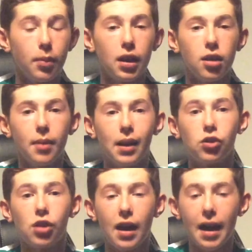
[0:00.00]
man of the
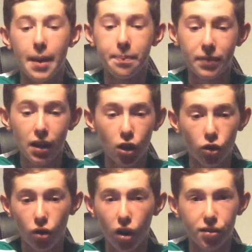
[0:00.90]
match.
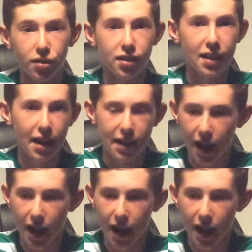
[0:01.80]
Crosses today,